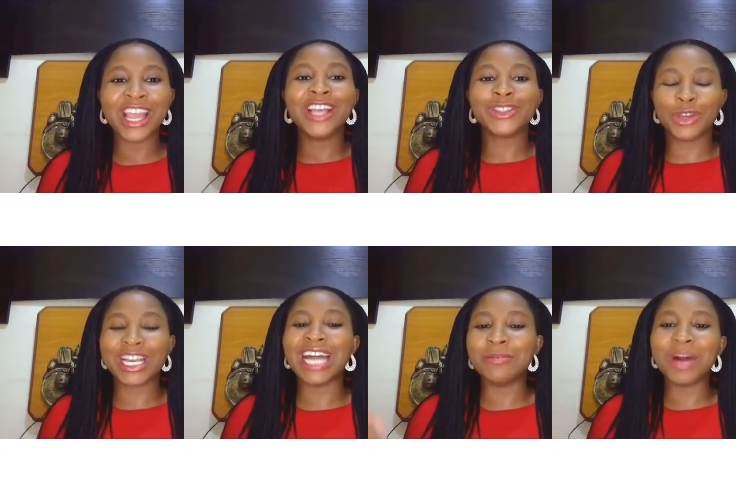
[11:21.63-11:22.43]
So you
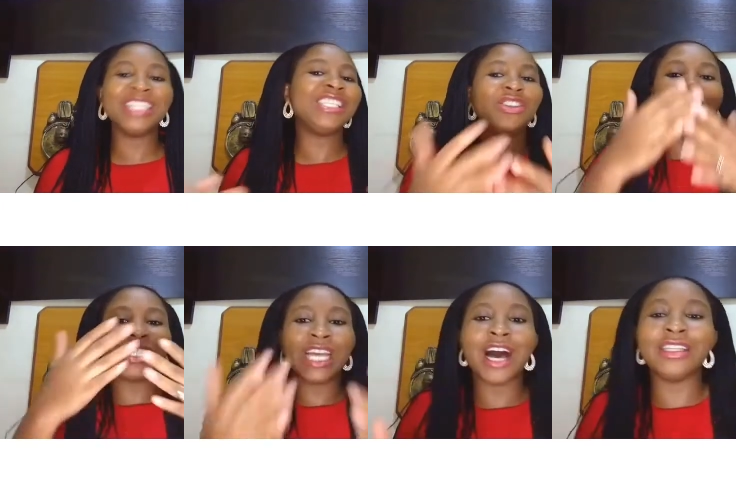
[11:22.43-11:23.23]
can imagine
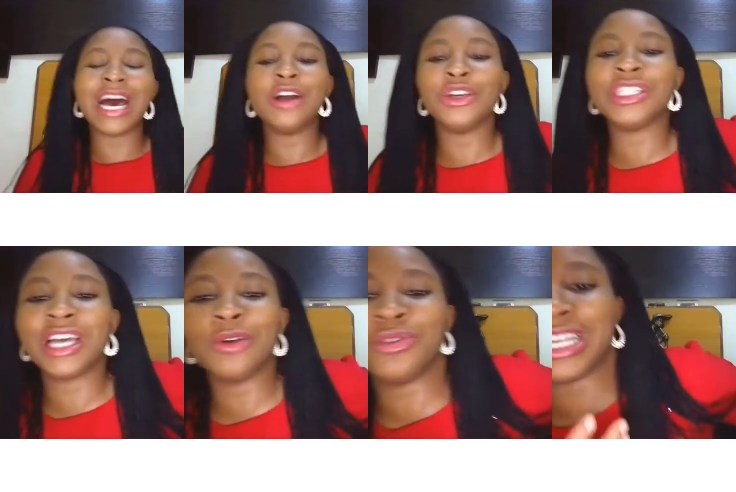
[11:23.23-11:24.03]
how your
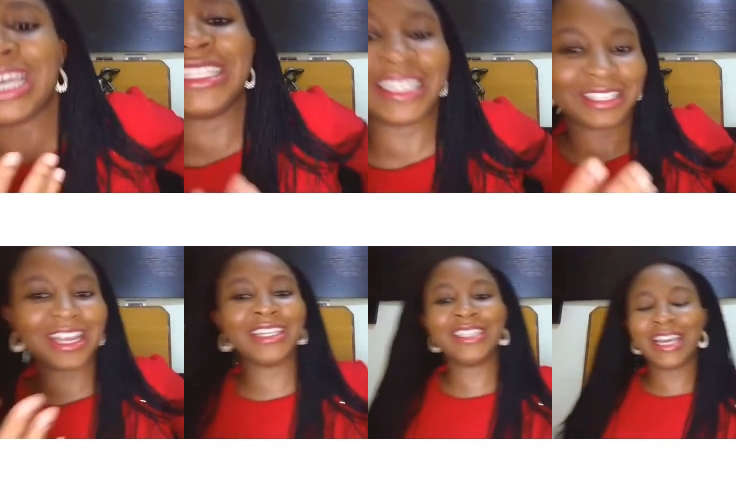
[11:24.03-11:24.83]
child will get
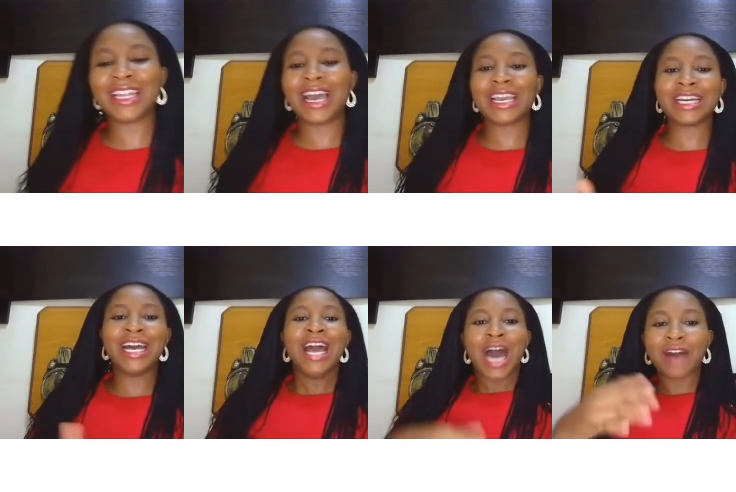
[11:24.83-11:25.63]
excited, like
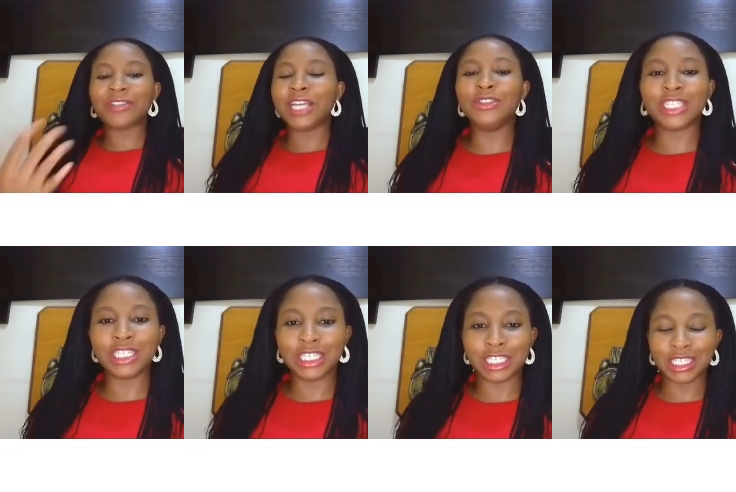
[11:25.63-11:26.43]
after
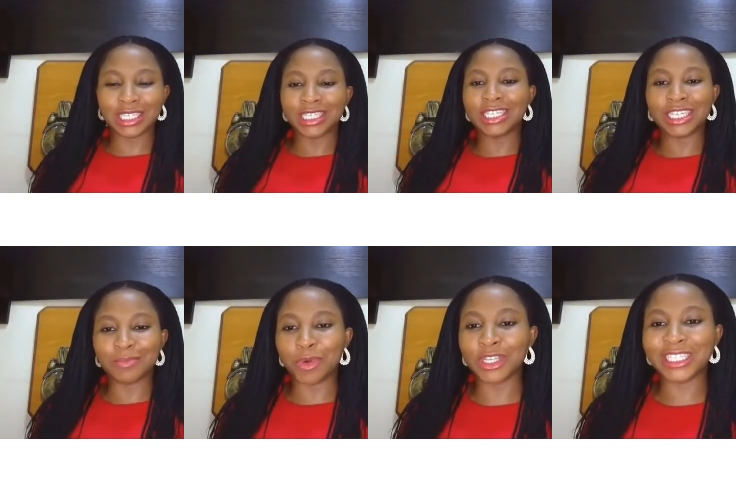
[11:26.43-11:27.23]
using the
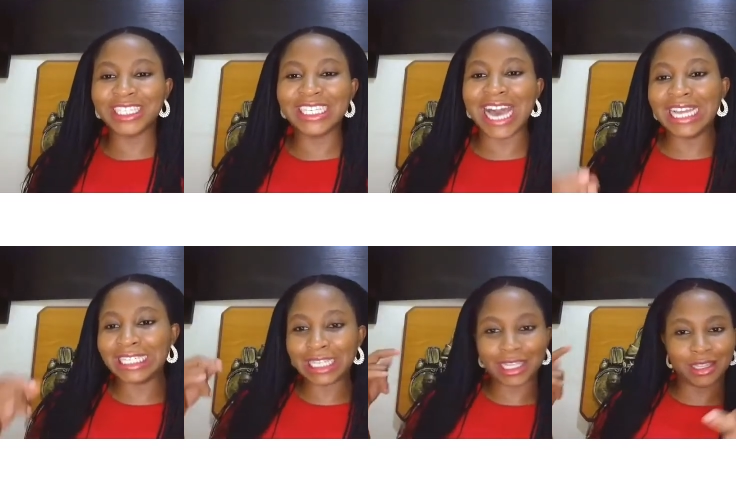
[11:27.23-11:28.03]
potty, and
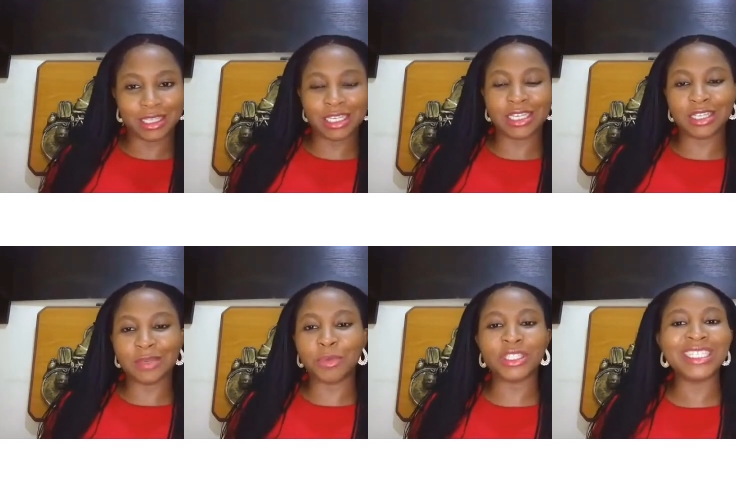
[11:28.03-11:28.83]
the
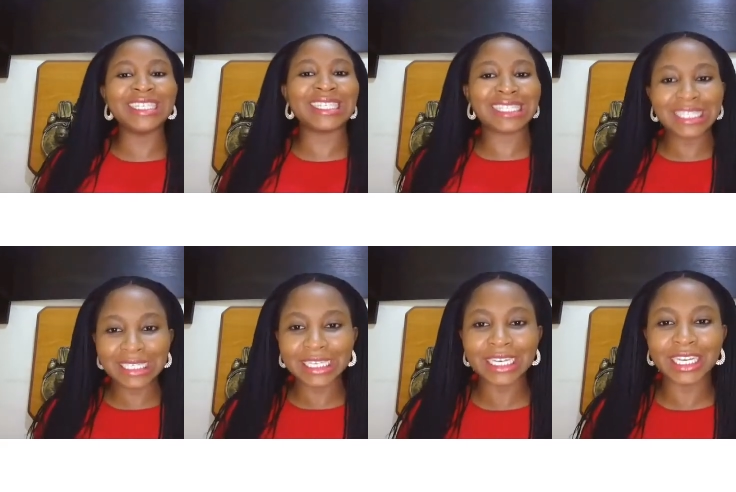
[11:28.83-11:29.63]
potty is
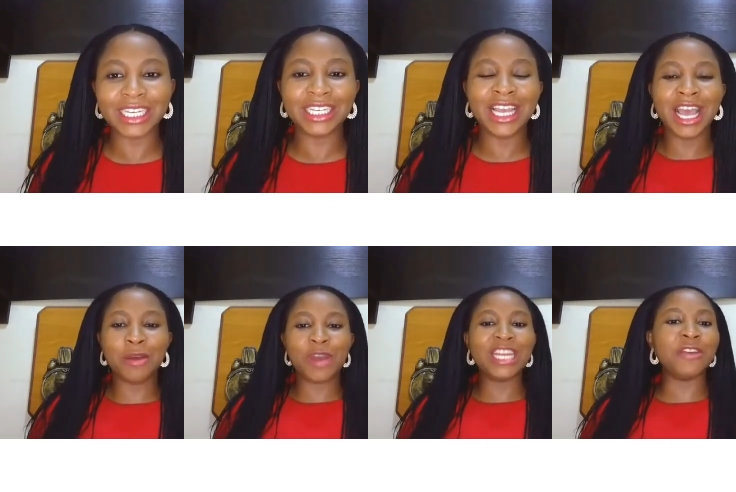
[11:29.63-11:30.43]
singing.
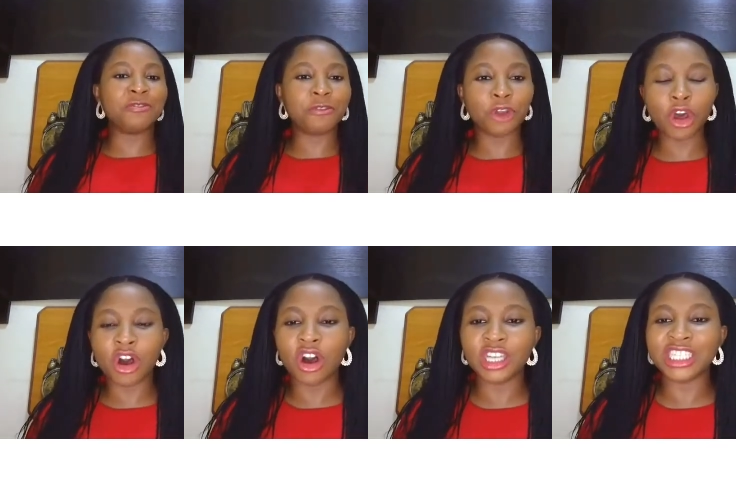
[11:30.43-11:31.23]
When they
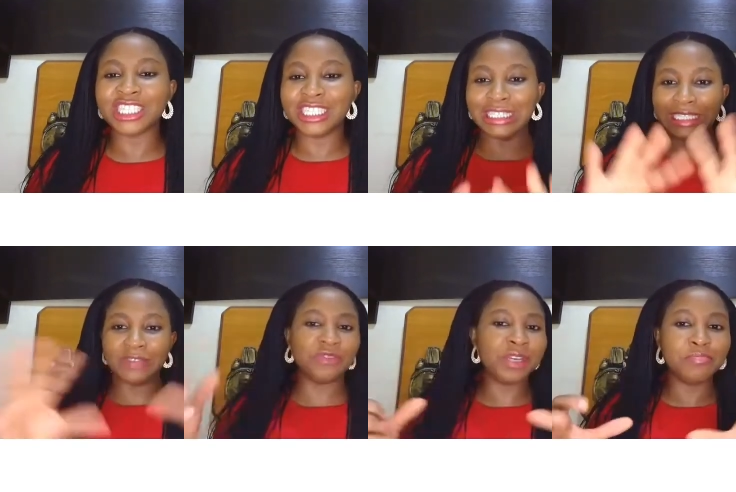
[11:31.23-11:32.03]
flush, it's
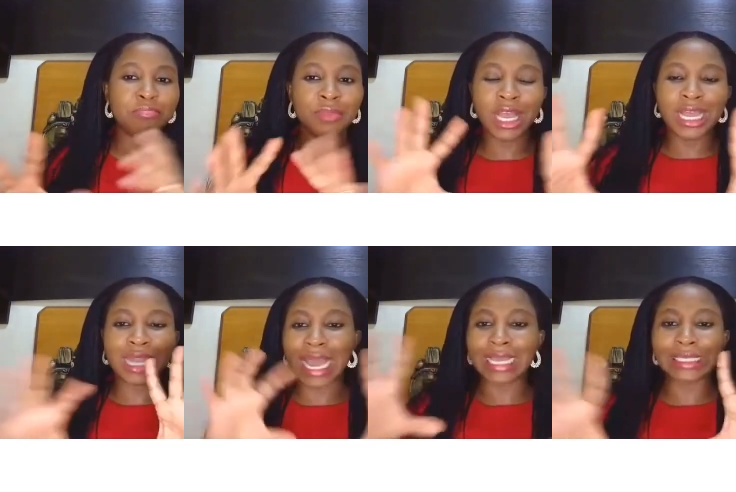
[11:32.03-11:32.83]
giving
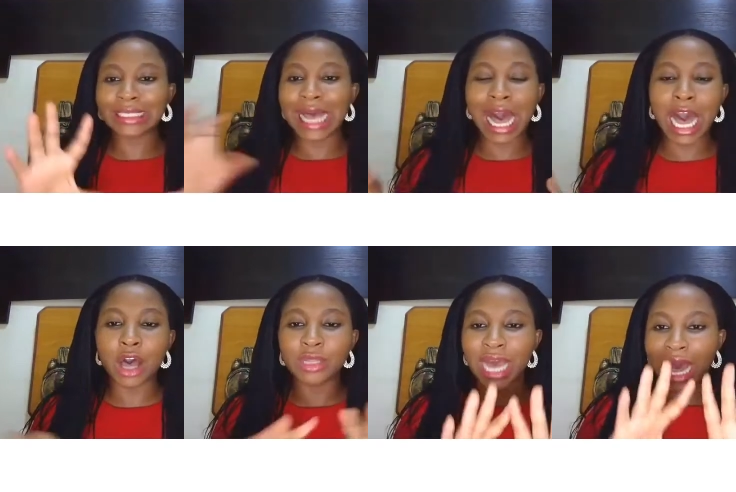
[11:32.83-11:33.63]
like
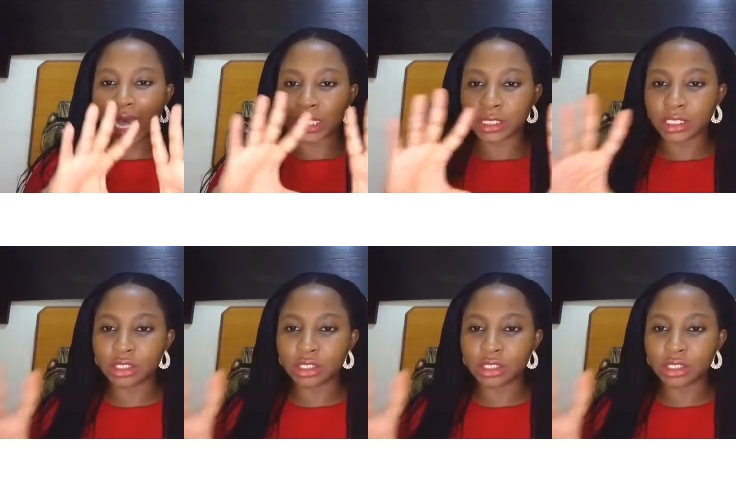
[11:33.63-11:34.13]
sound and